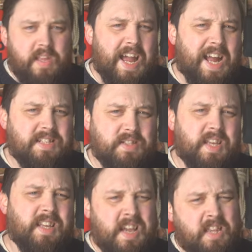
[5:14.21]
And
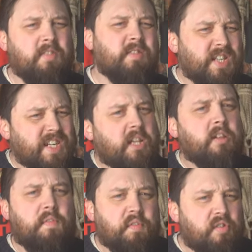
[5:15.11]
there is a
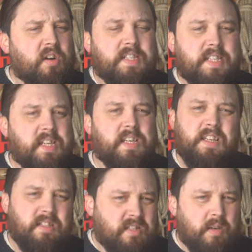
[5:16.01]
little variety
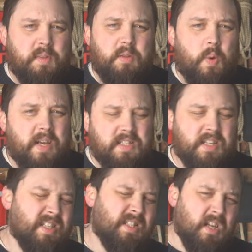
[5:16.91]
in some of the ways
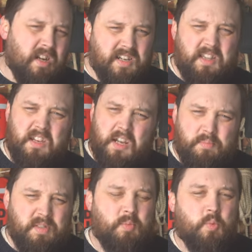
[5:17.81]
that it's done and the
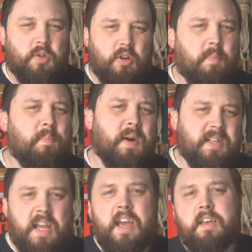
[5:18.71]
numbers and whatnot,
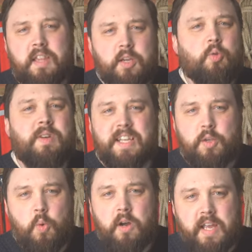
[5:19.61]
but they all let you
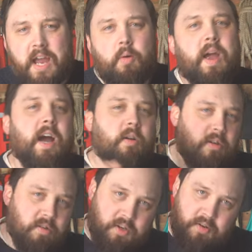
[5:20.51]
work out how
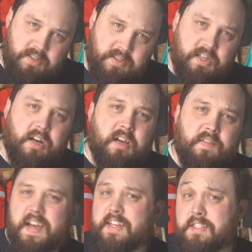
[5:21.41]
long you can dive at a